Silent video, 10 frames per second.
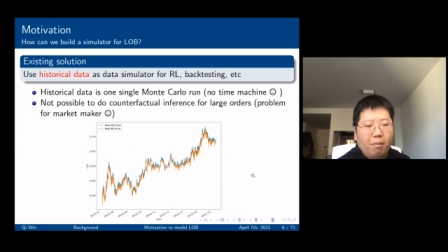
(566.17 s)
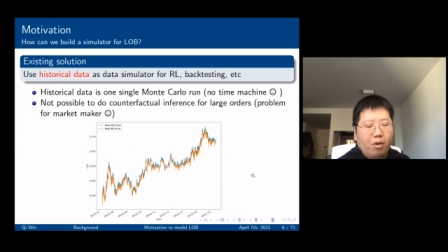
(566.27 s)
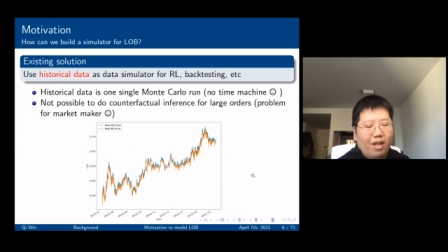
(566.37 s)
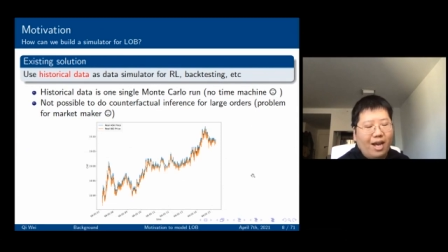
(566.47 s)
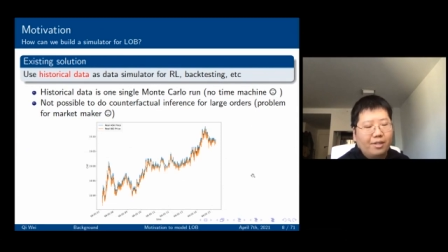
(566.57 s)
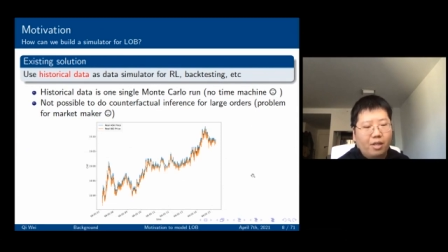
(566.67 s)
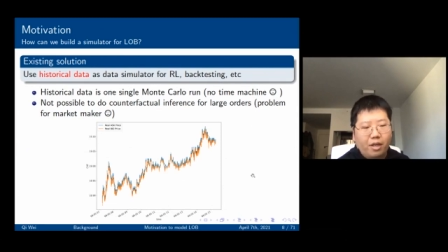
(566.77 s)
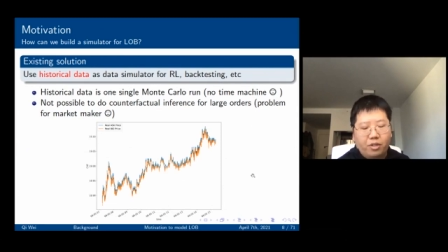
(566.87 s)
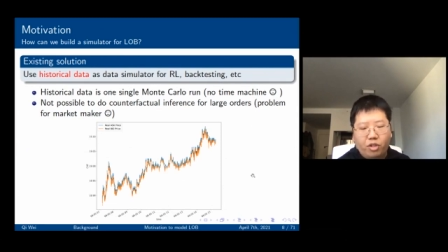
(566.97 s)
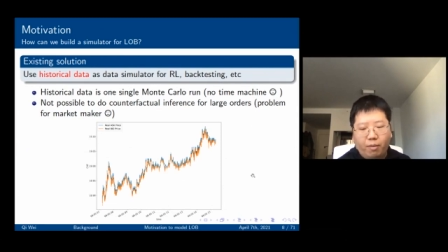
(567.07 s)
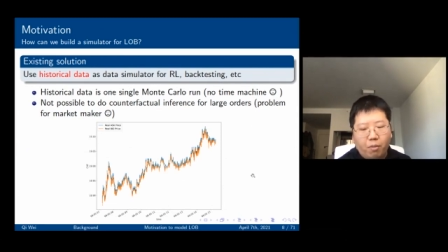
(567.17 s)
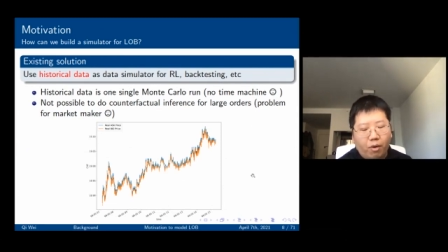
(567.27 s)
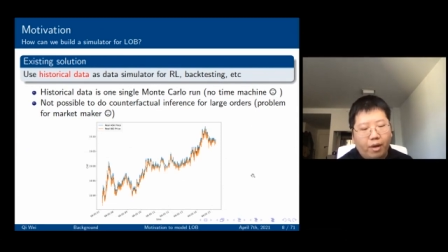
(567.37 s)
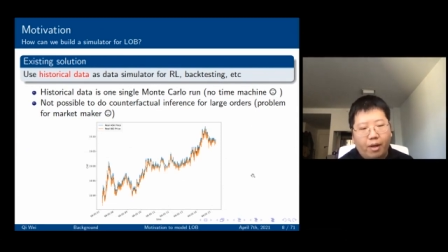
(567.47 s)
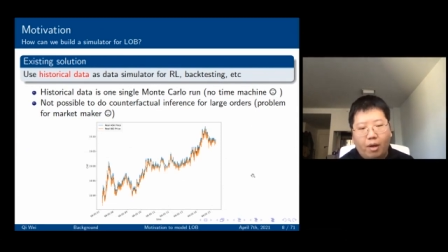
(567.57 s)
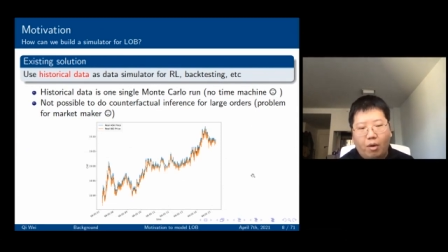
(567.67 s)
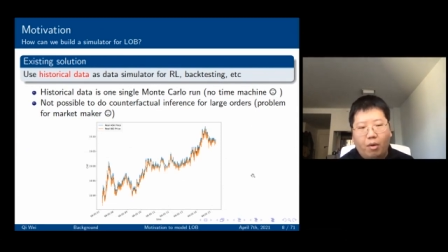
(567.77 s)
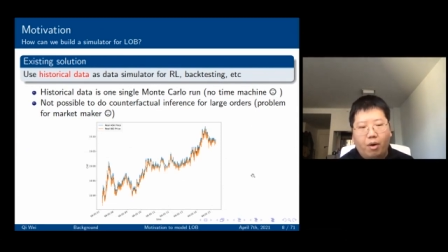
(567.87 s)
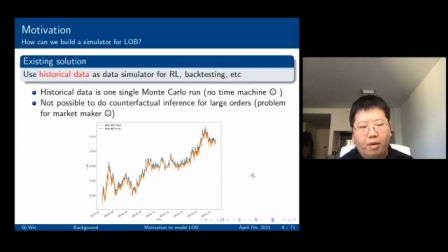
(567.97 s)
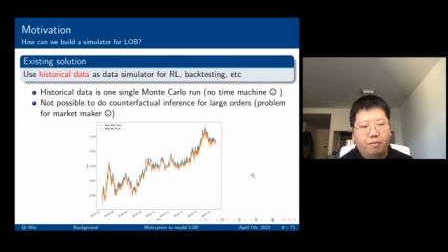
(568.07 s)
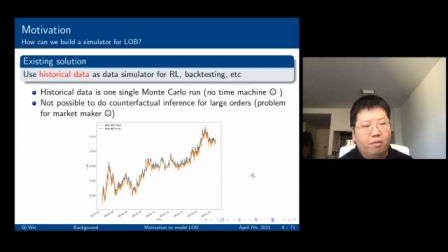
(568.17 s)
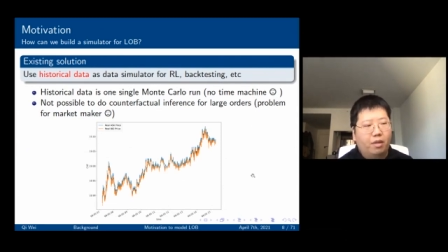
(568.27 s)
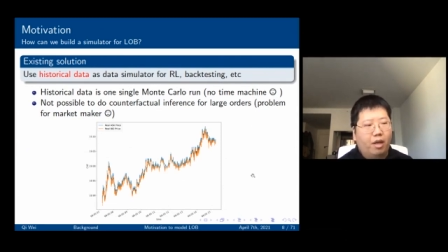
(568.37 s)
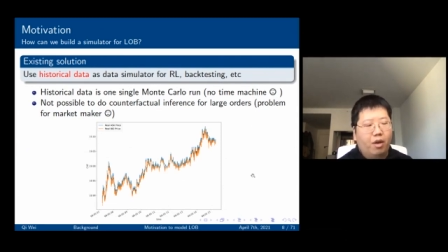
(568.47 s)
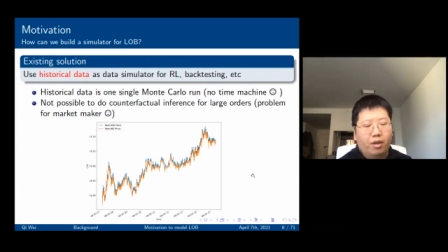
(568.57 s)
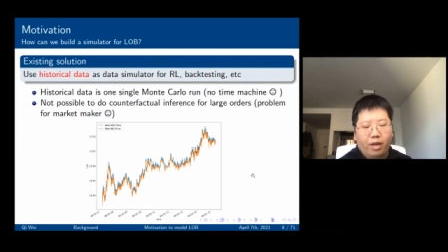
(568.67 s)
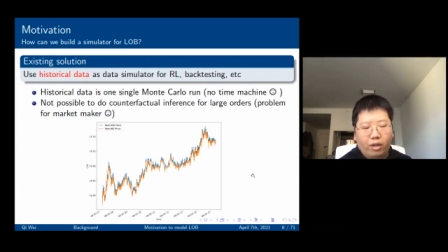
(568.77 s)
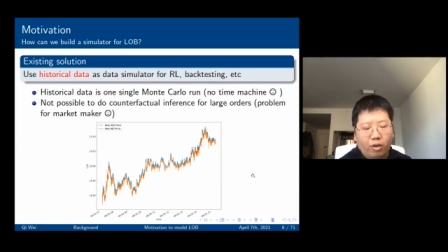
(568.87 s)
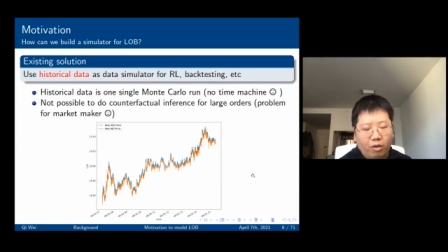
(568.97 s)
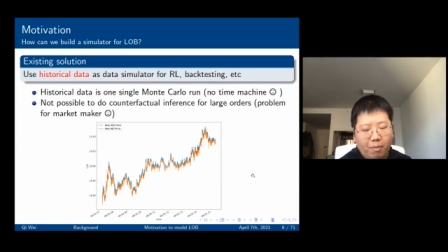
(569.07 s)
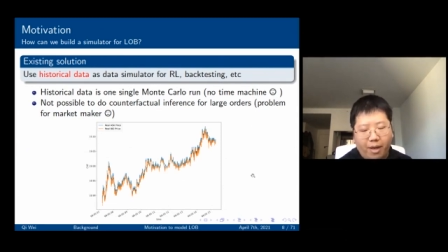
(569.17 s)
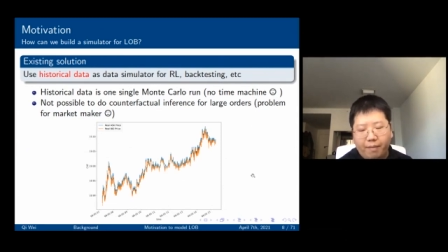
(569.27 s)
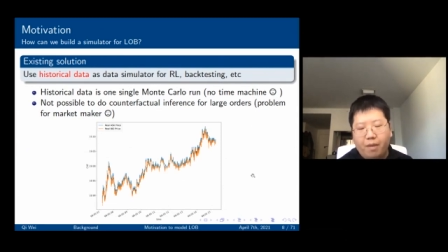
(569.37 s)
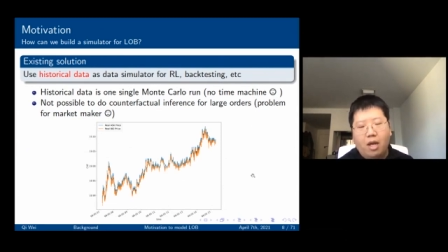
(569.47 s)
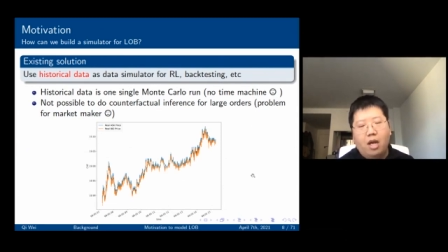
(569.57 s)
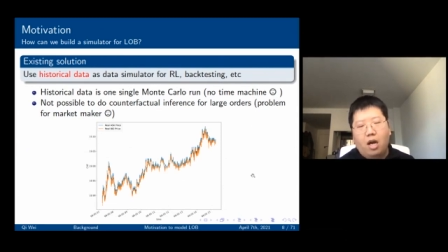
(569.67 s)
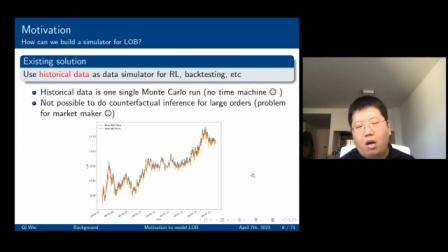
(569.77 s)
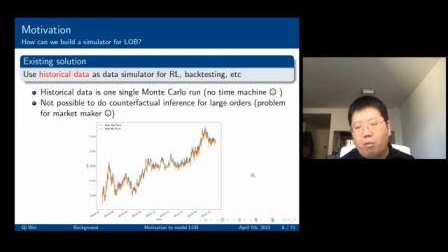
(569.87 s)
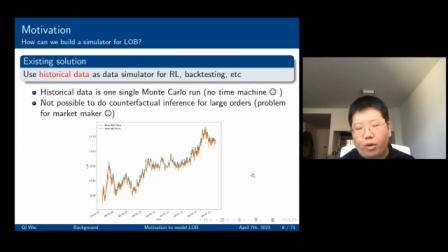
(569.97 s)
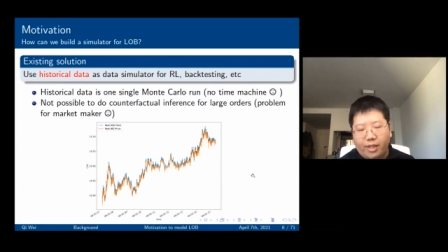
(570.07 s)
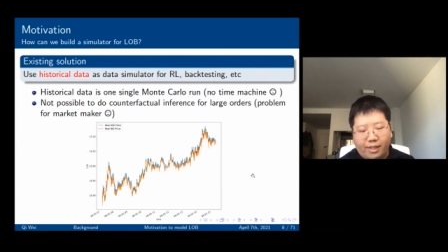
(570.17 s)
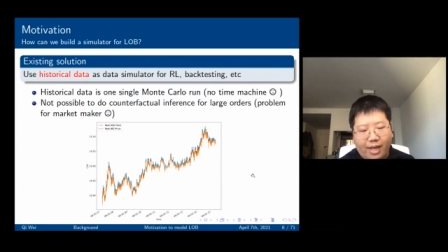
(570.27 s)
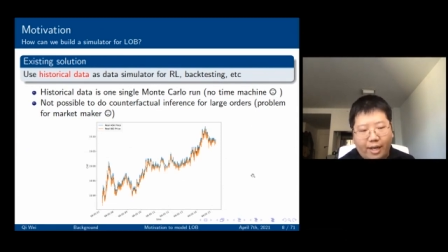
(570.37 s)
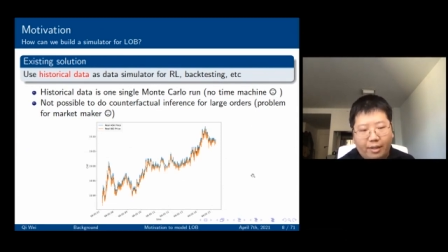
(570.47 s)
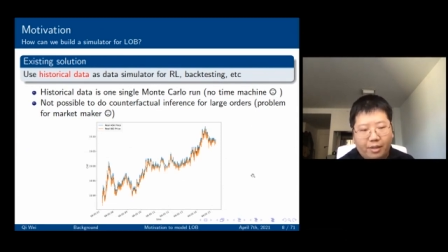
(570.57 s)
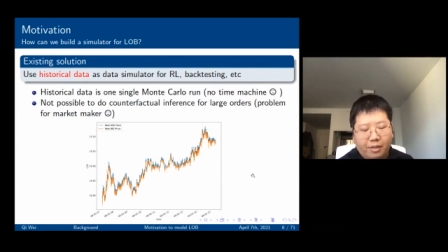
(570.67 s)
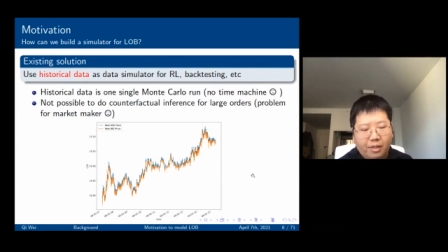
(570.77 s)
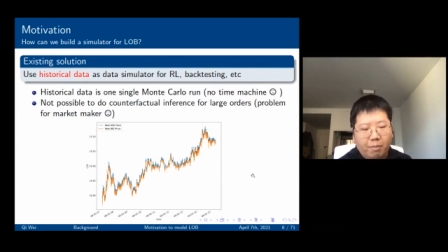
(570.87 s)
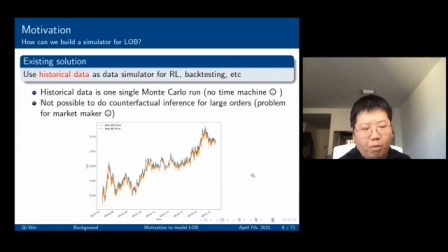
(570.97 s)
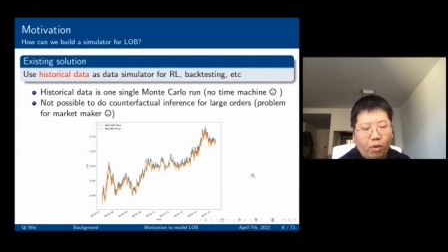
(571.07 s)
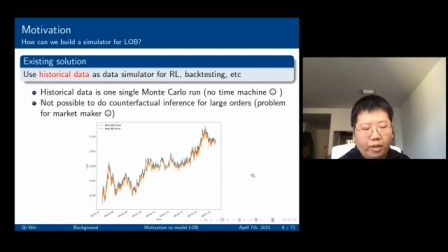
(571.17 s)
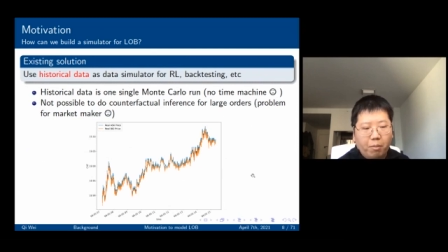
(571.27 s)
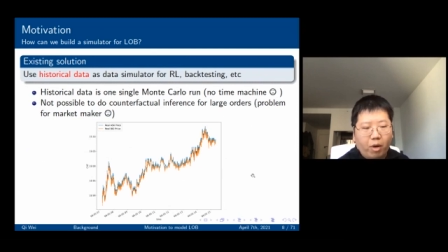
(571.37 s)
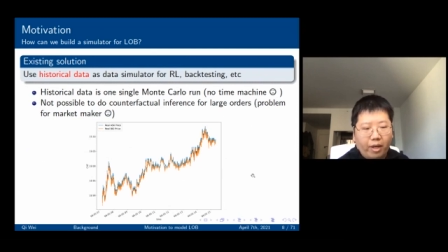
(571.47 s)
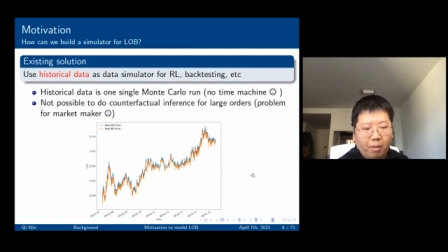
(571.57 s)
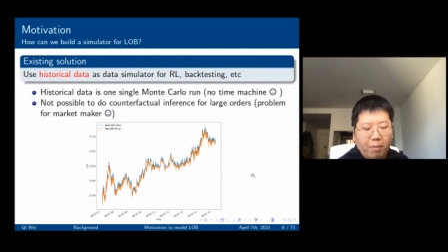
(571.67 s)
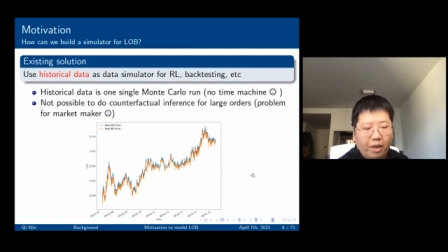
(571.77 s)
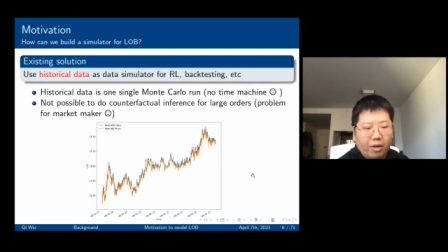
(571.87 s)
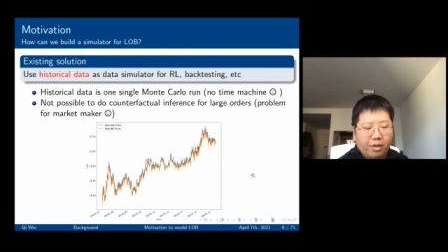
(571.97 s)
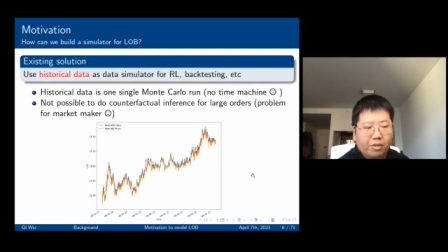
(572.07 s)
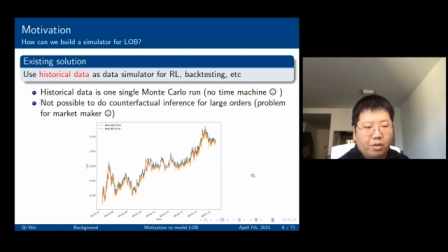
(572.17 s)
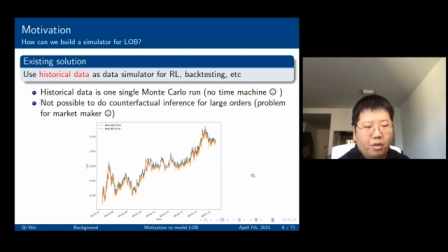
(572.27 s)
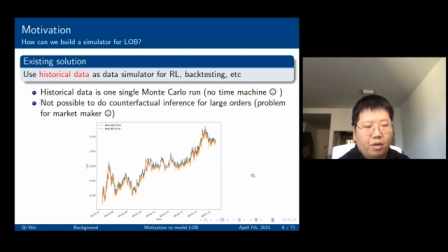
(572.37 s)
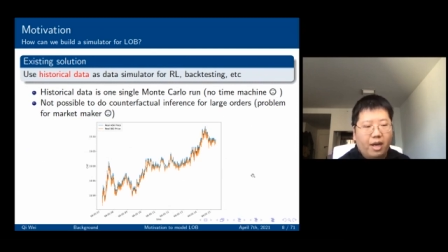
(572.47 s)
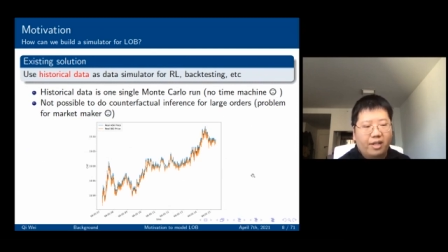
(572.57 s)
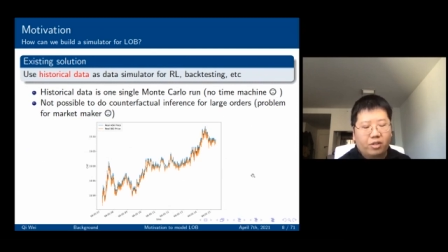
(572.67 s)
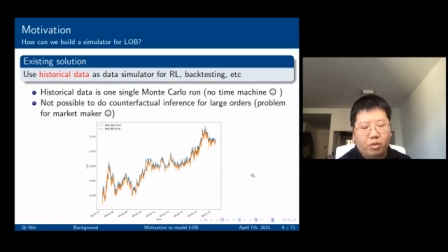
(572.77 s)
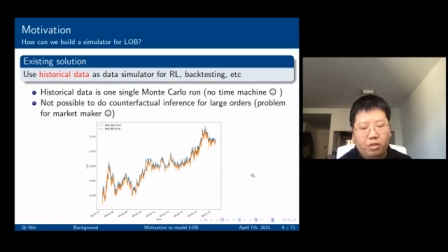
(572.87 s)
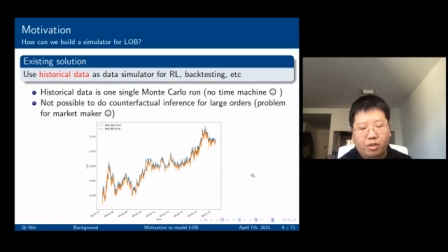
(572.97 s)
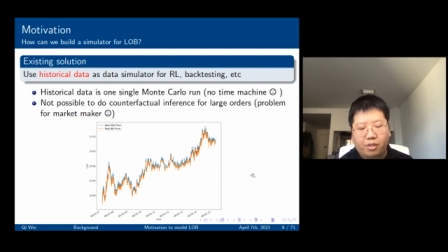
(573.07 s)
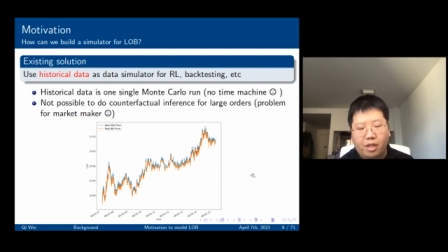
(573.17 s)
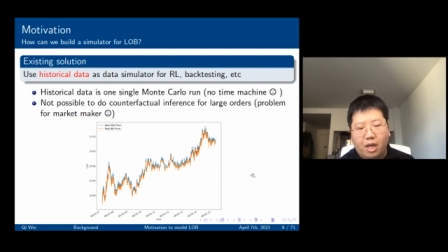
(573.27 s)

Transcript: But as like JP Morgan or the other like Goldman, Morgan Stanley, these important market makers or executors